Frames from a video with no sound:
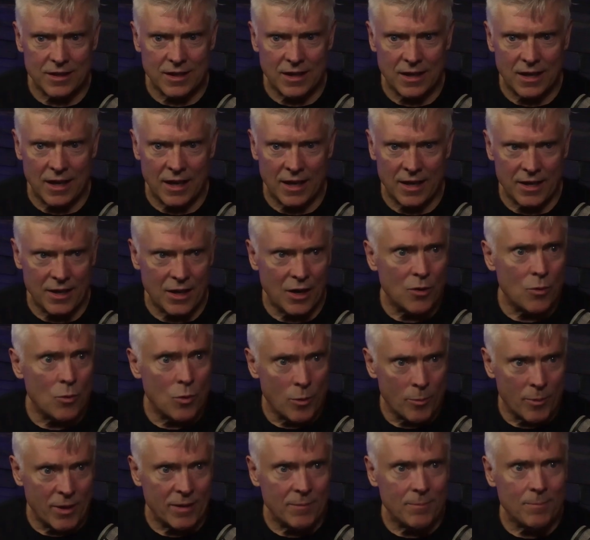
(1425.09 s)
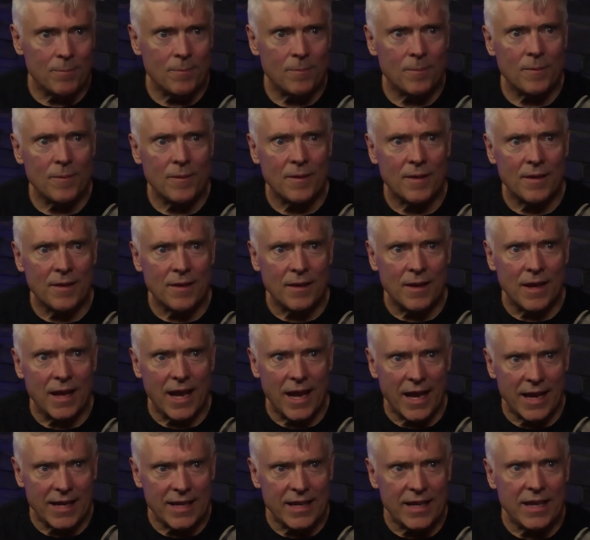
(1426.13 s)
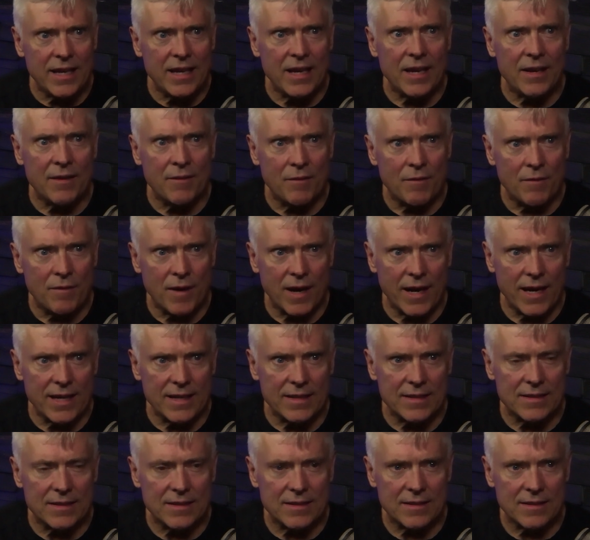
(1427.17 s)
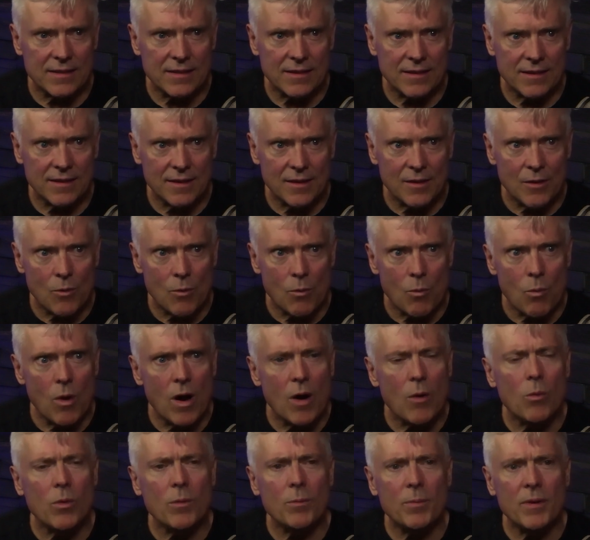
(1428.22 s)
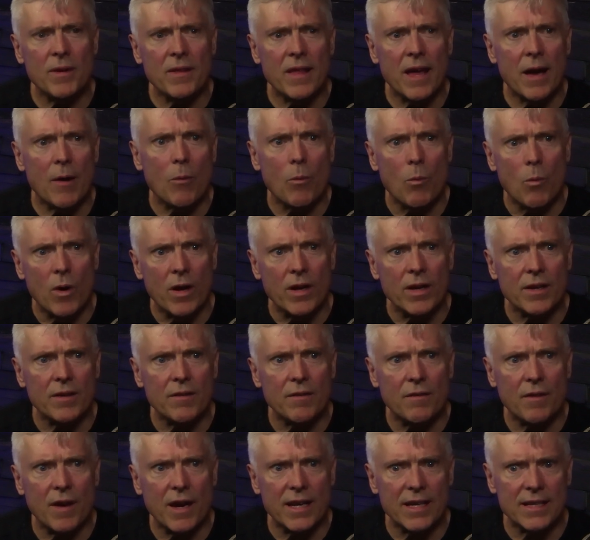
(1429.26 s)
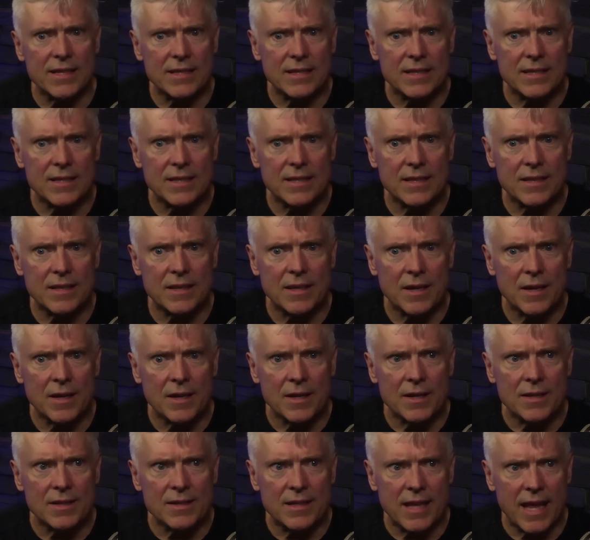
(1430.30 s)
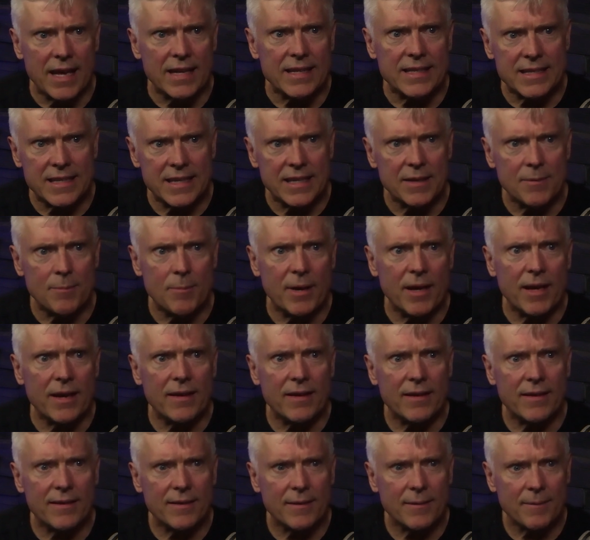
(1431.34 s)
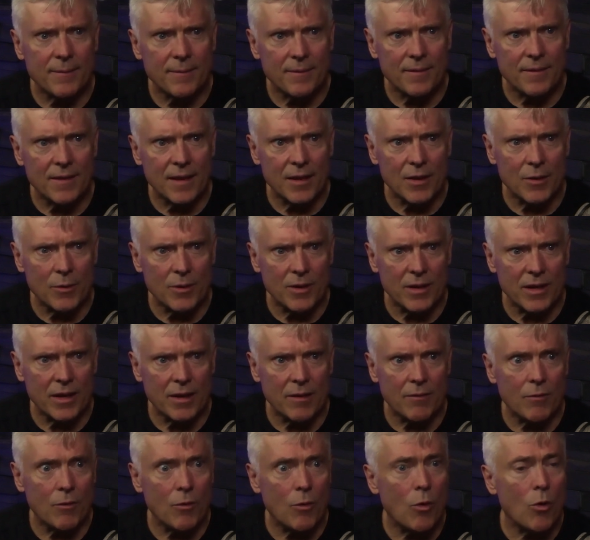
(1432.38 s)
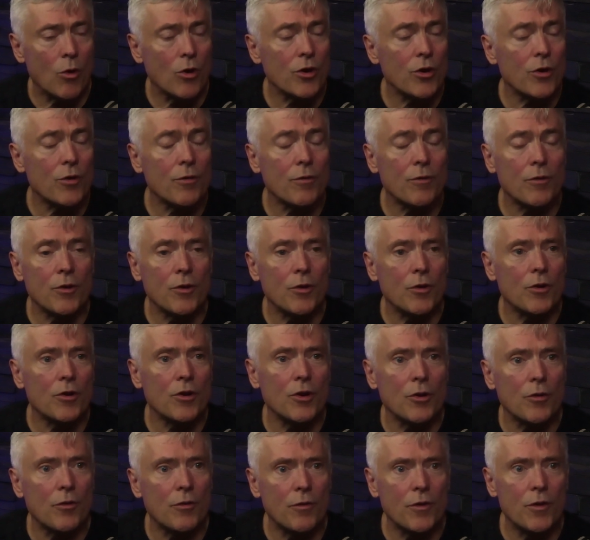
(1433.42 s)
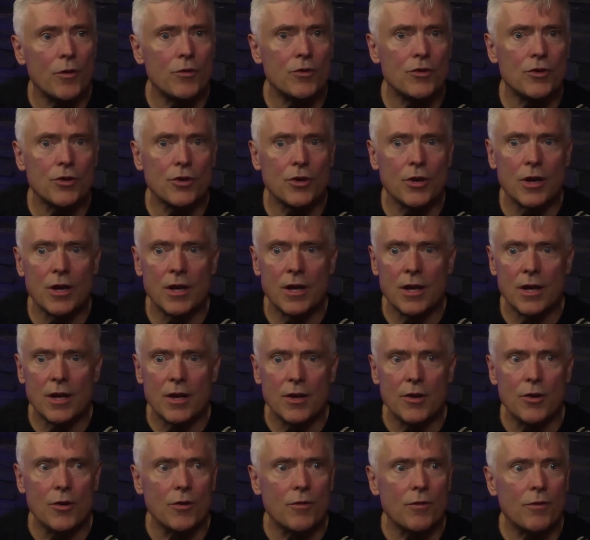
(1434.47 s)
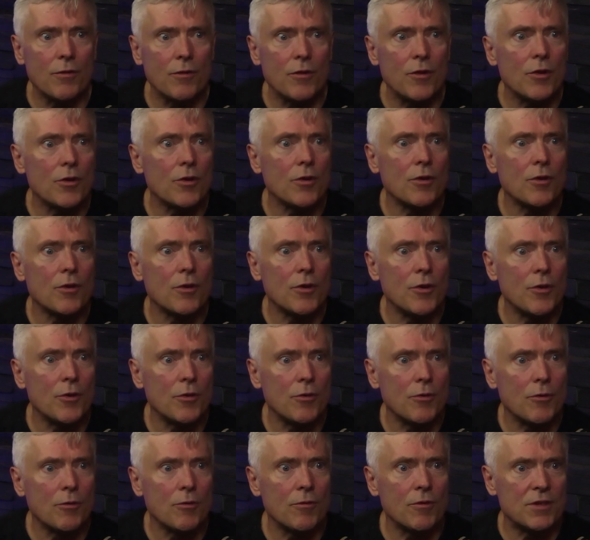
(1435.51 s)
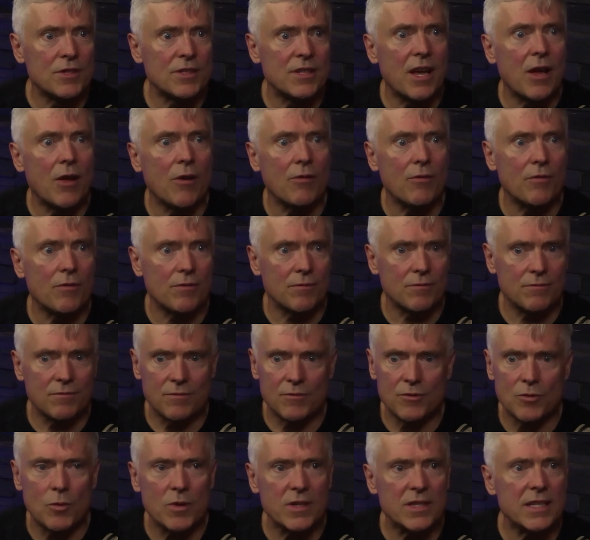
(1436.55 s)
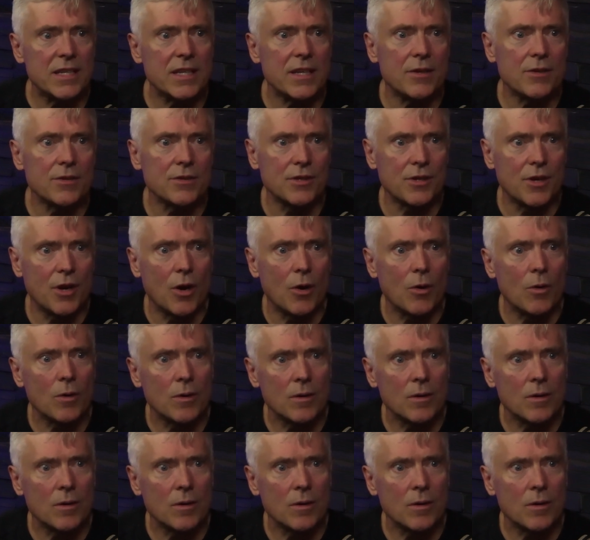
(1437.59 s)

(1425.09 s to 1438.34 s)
a young woman, any advice, what would be that one advice, that tidbit that you would give, or your future, yourself 20 years ago?